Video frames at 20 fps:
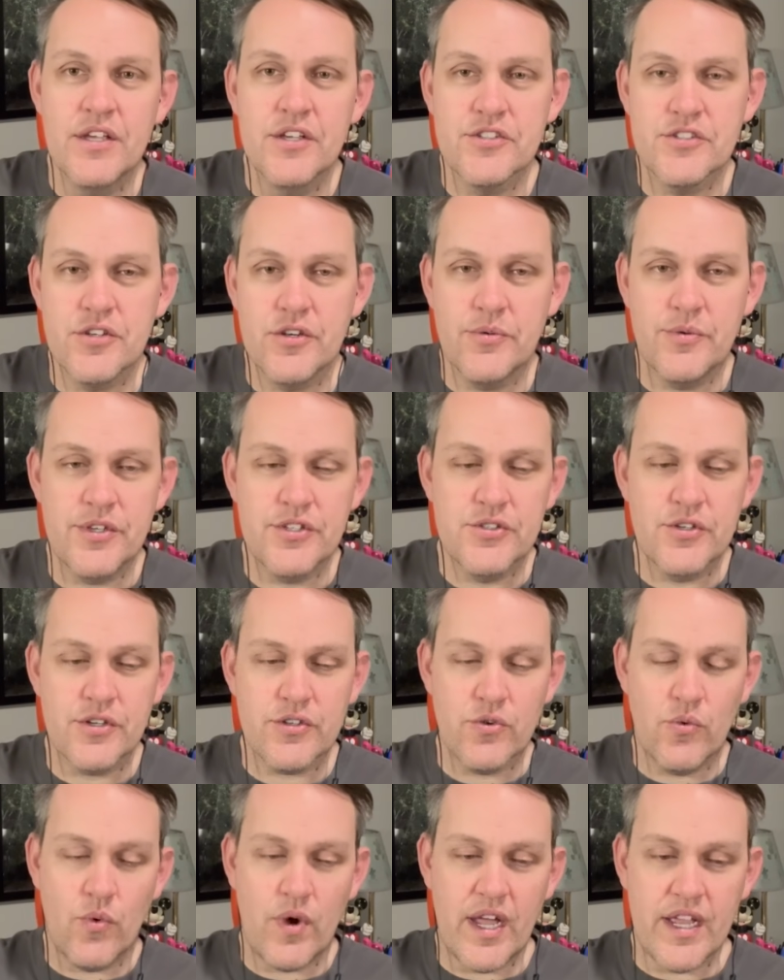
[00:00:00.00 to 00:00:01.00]
So we took
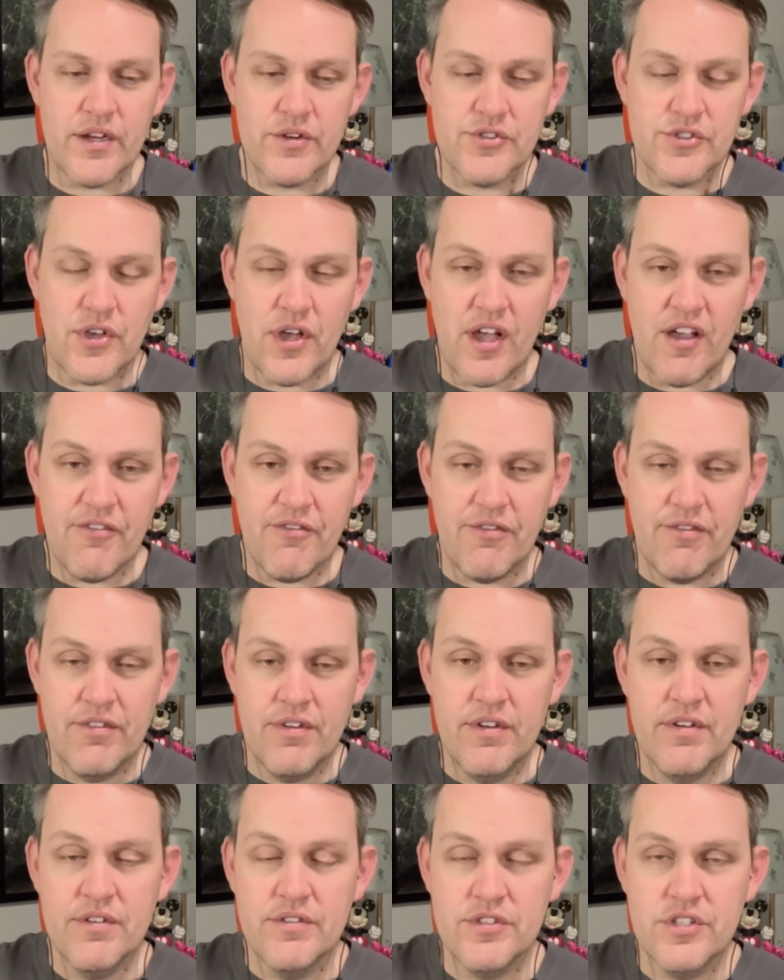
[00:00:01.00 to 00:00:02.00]
the wires off
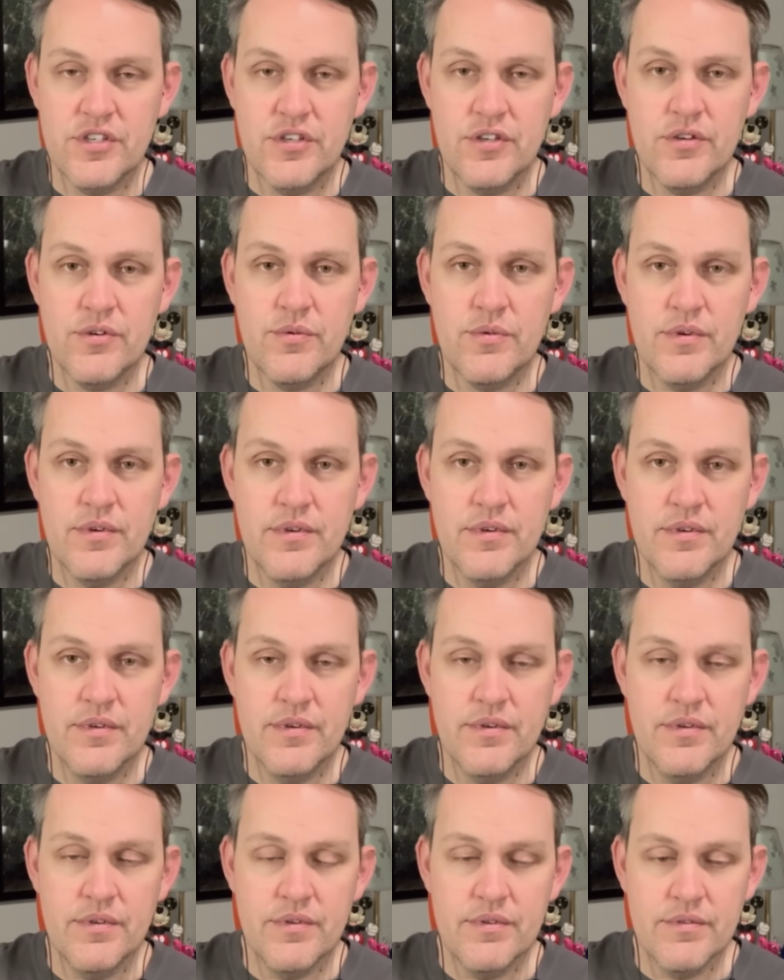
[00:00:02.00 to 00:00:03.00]
to
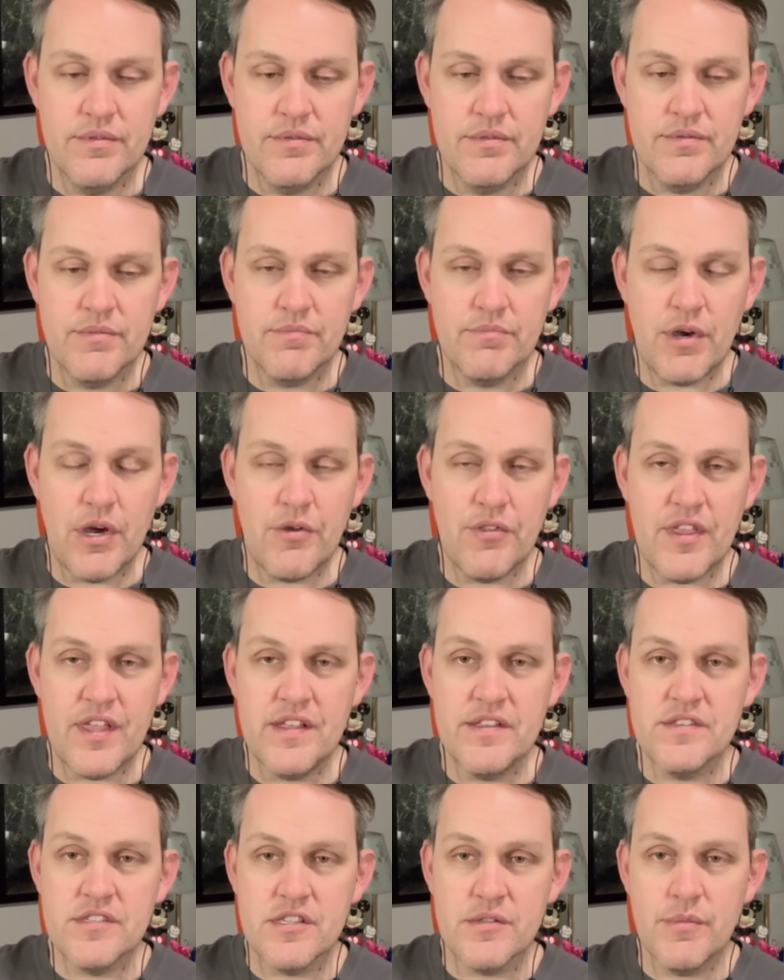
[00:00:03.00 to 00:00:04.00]
both
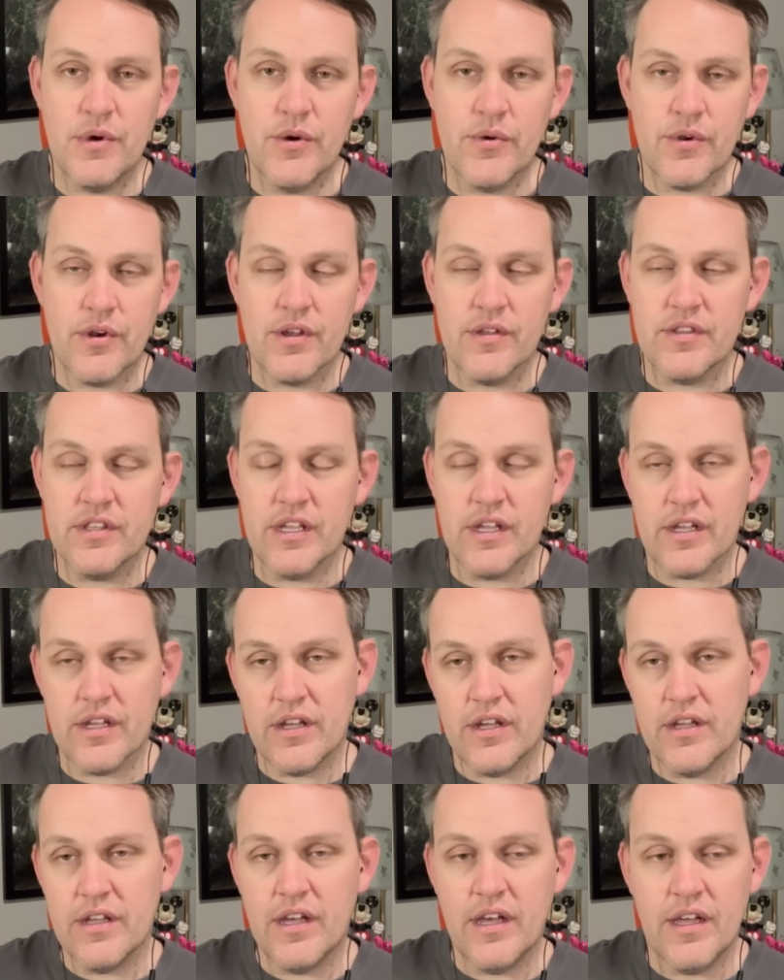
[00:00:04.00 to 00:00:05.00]
ends of the motor in
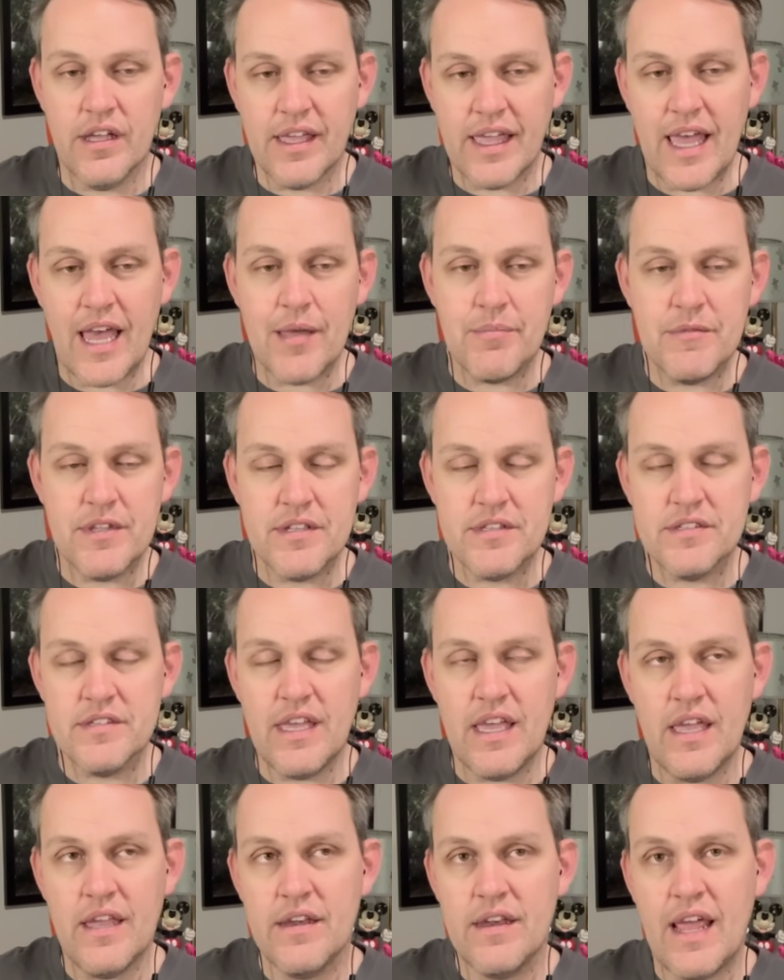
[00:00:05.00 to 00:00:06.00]
the uh, cabinets
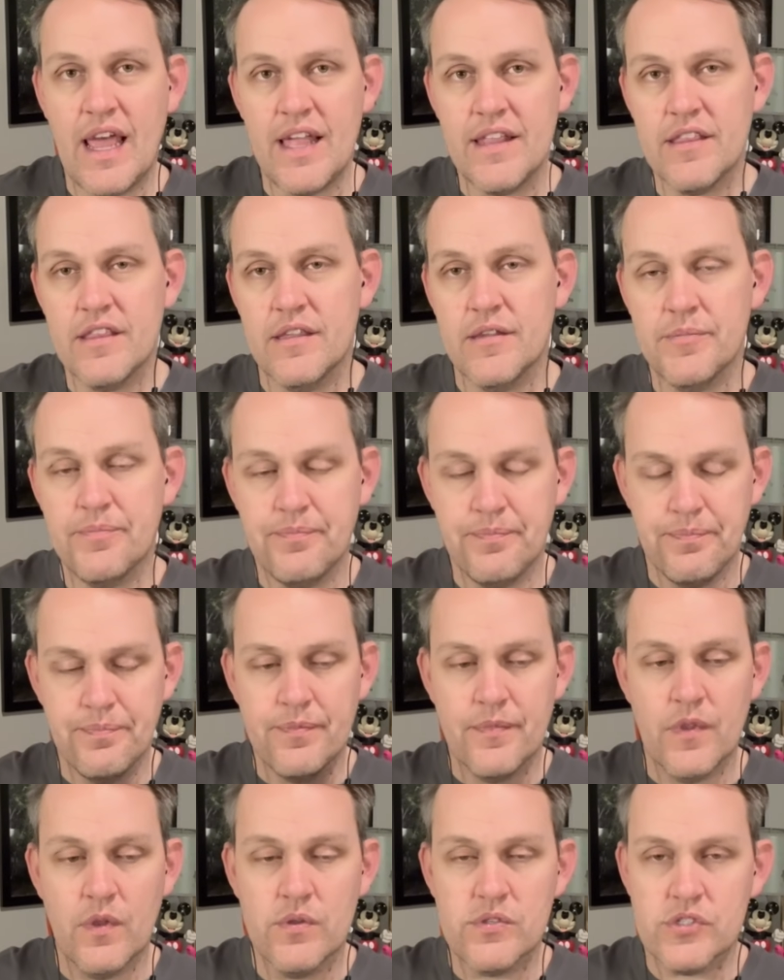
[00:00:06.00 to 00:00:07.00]
and at the,
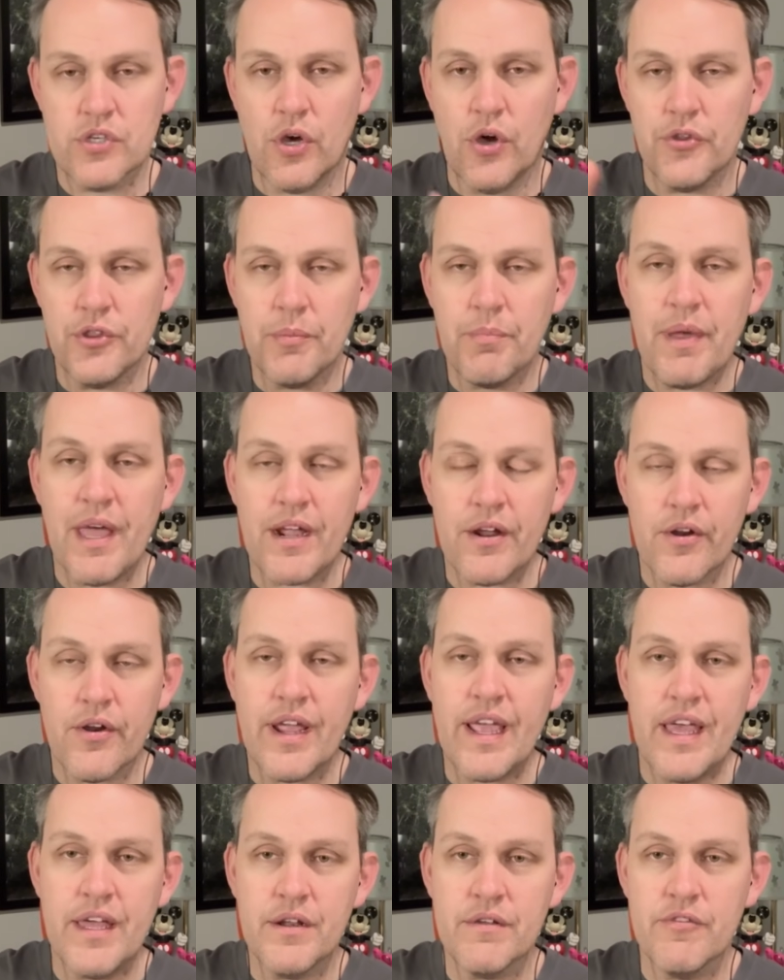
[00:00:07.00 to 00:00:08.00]
it's called the pecker
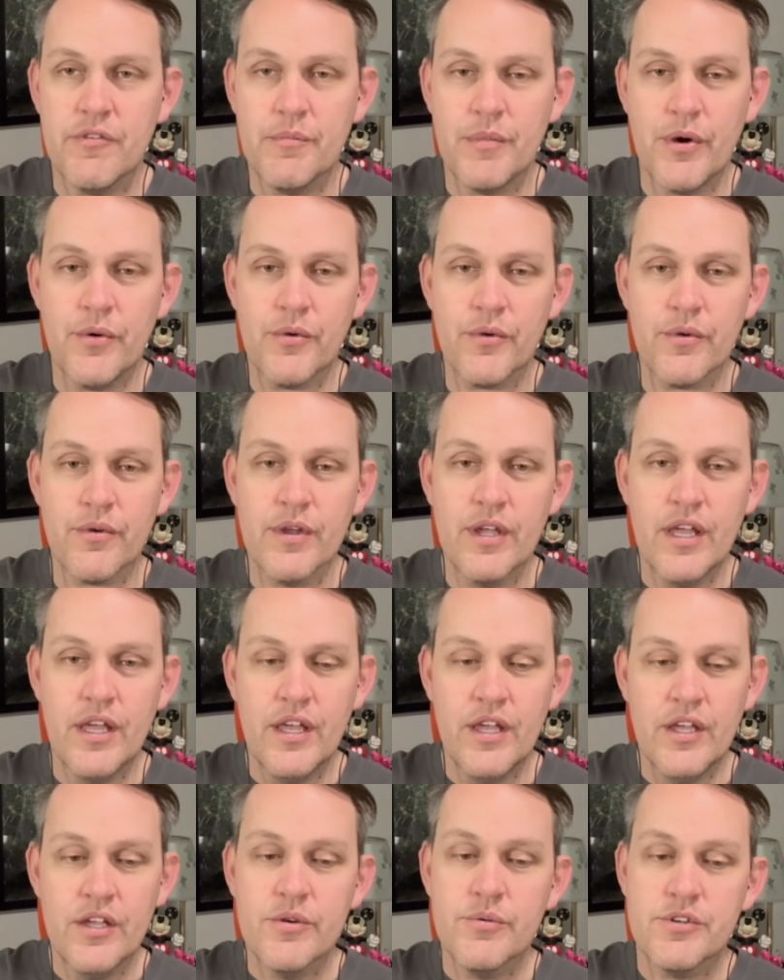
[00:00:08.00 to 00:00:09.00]
head of the motor,
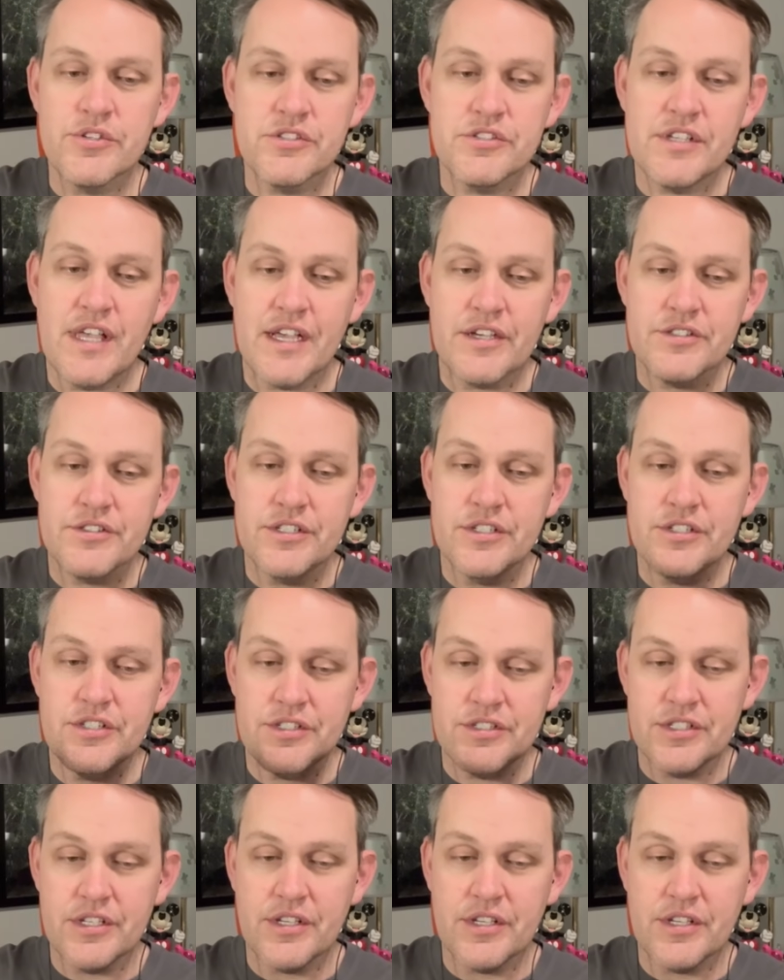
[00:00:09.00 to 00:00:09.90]
which is actually just the